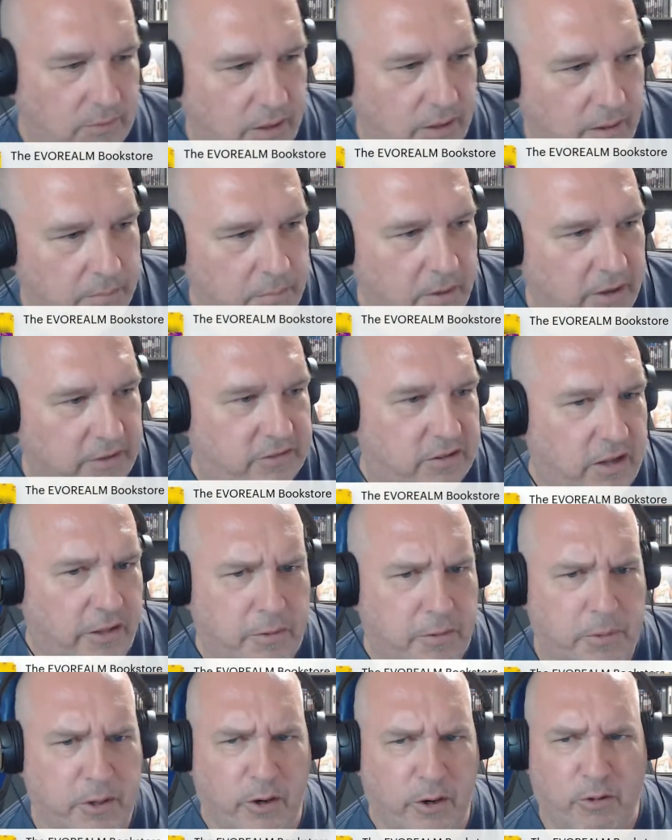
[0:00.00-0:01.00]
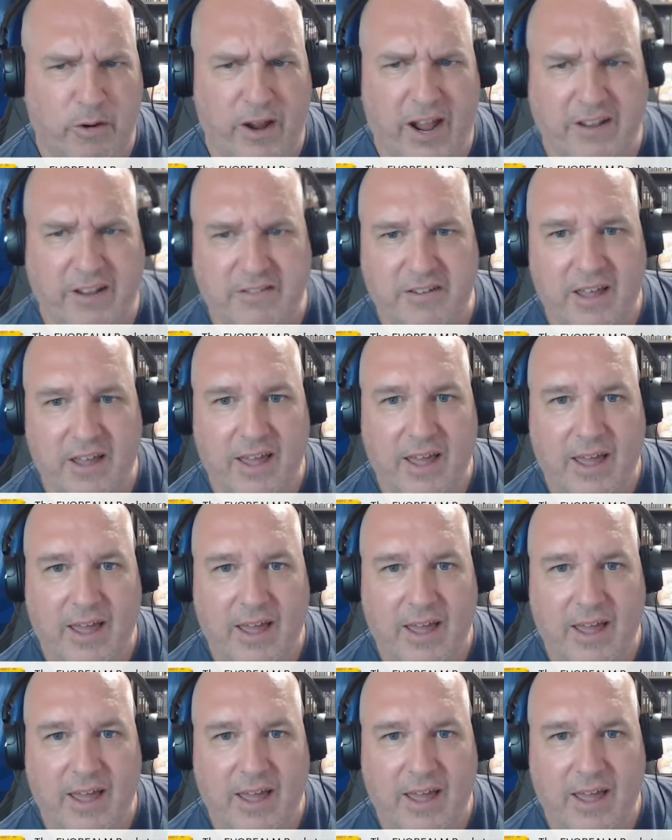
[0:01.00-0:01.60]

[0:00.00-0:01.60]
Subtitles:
amongst other bureaucrats,